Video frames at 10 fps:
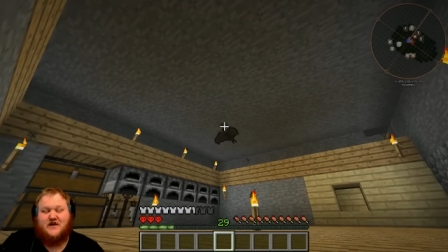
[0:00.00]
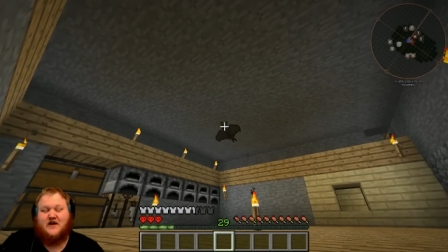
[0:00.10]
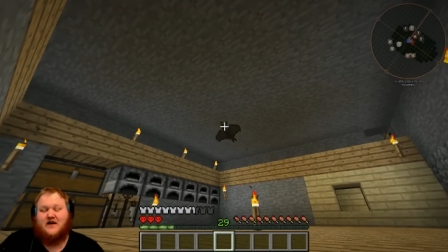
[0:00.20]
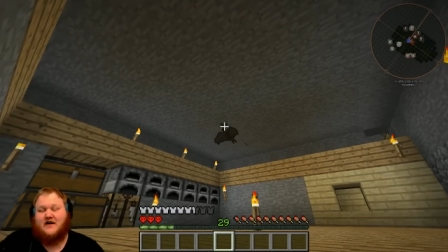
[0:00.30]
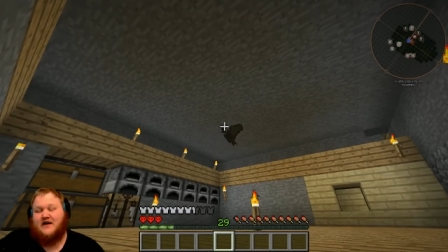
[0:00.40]

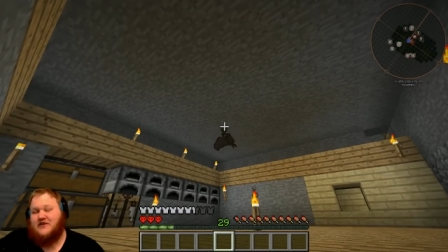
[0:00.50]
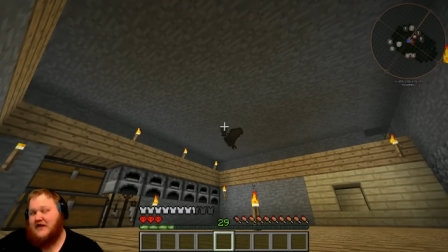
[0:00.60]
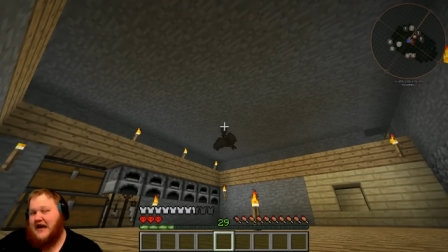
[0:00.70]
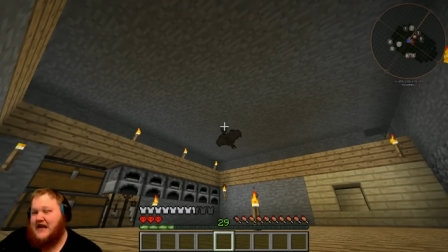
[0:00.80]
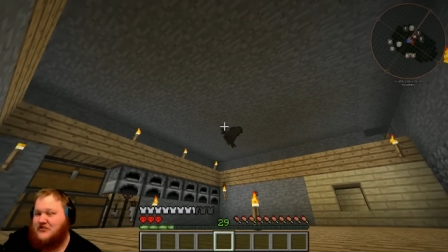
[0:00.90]
Uh, you
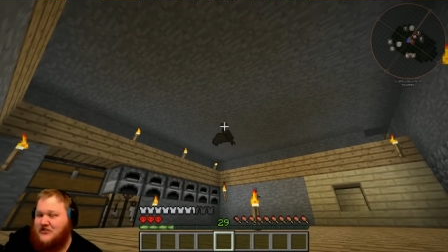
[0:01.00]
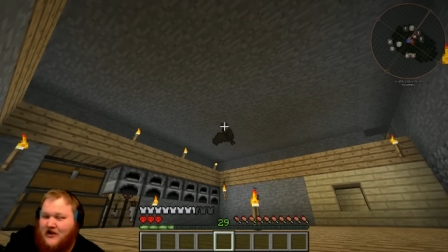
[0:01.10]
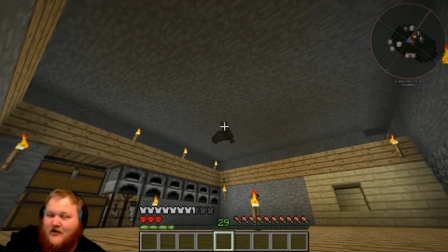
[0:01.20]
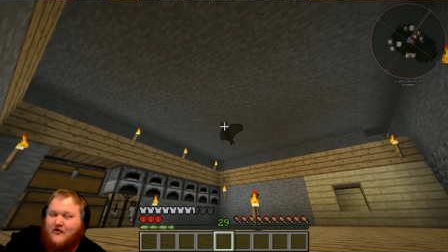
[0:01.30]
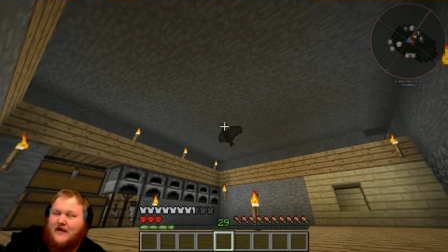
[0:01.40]
guys
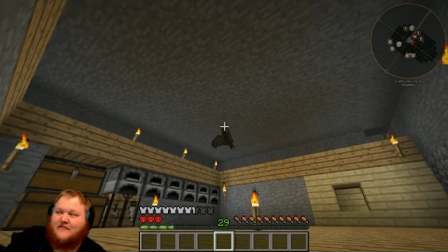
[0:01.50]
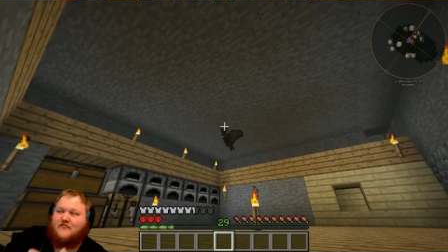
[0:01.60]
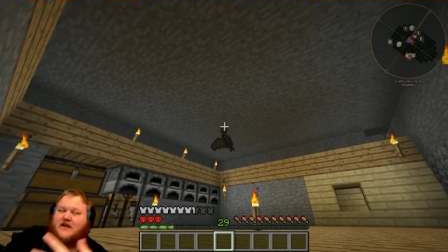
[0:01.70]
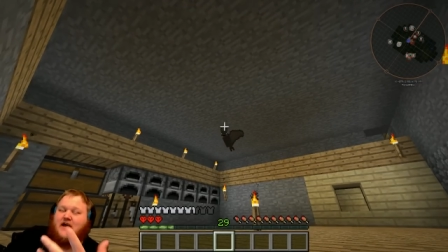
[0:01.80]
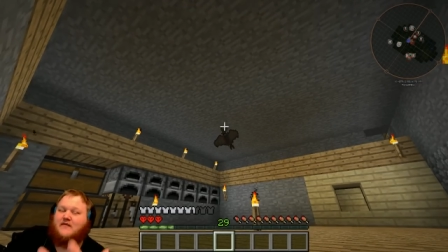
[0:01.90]
know
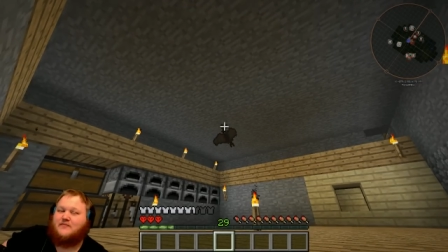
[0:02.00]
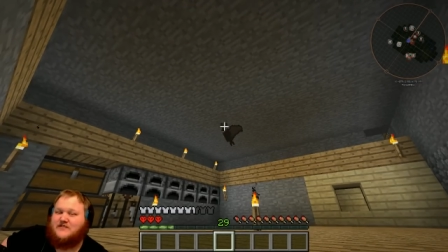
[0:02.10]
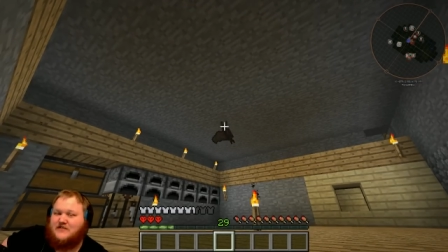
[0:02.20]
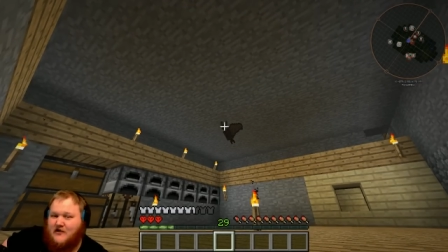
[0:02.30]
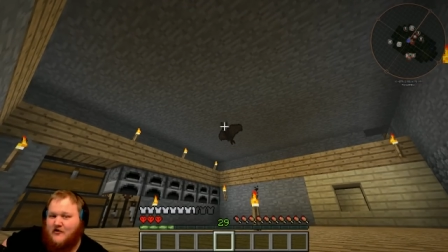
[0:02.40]
every
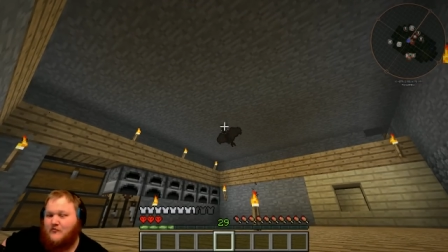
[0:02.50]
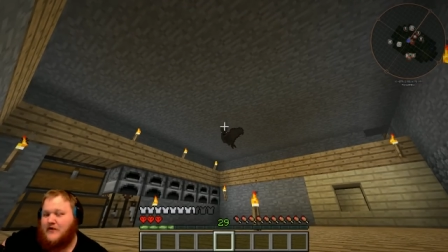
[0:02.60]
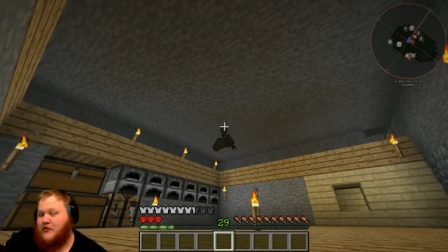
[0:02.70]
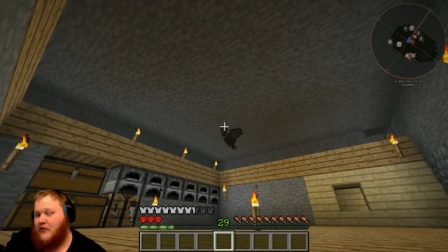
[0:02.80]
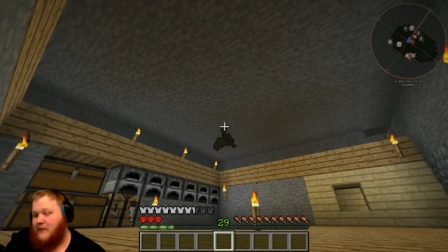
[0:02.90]
episode we
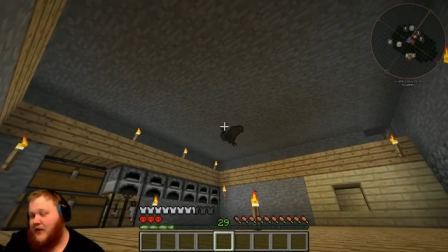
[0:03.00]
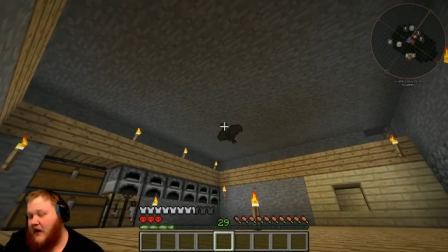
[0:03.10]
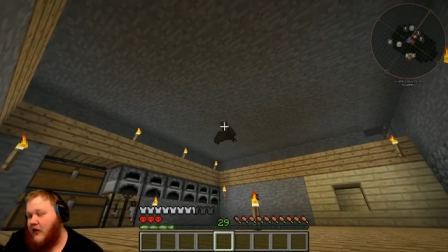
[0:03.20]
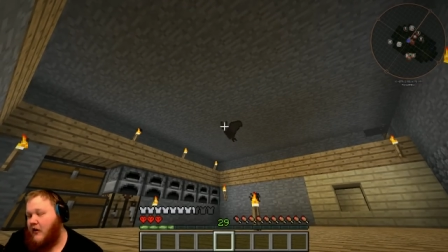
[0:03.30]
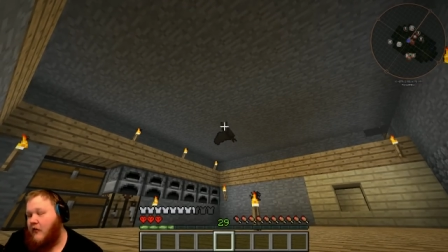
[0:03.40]
do a
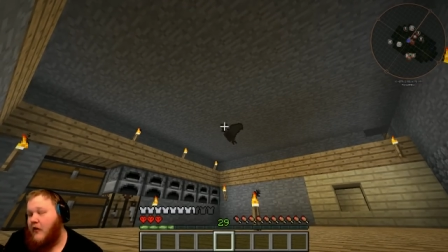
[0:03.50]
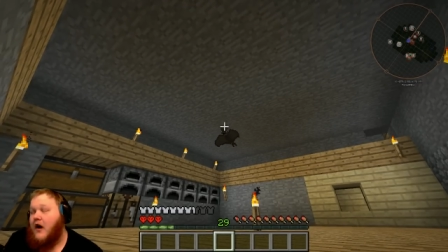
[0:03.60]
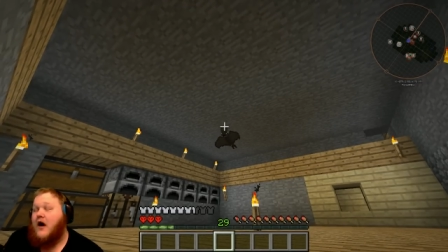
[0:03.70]
poll,